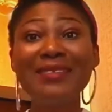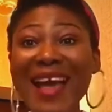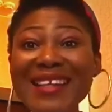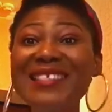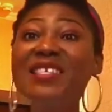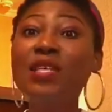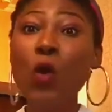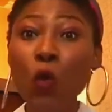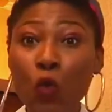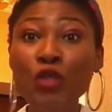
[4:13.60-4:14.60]
That is
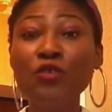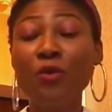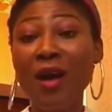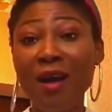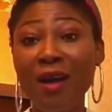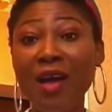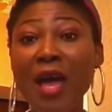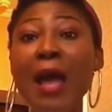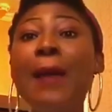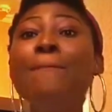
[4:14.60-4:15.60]
who you are.
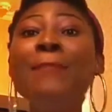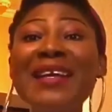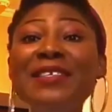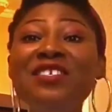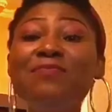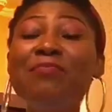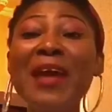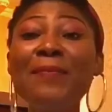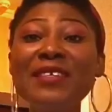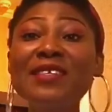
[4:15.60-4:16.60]

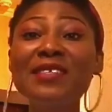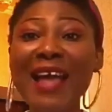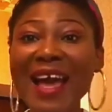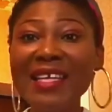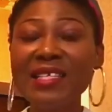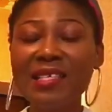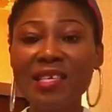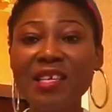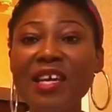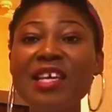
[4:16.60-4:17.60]
My
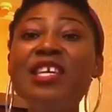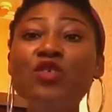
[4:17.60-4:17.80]
personality